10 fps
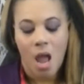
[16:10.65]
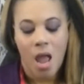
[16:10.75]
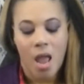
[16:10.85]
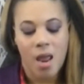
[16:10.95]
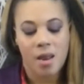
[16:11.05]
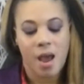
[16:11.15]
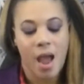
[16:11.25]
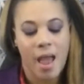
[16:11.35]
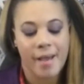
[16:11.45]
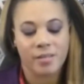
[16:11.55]
and
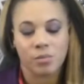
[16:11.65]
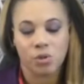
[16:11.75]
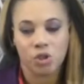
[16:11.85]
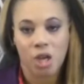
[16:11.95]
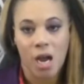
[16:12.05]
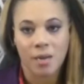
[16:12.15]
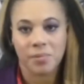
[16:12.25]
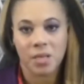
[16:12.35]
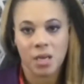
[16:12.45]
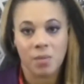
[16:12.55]
I have some
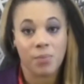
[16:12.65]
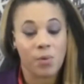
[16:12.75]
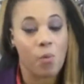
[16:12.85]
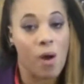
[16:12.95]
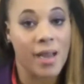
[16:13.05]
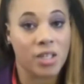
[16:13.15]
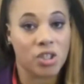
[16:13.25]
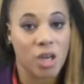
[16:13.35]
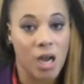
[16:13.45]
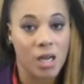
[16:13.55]
chopped up white
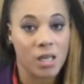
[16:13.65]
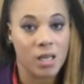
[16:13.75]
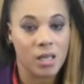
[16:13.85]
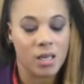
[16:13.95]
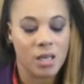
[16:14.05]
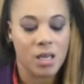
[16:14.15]
chocolate.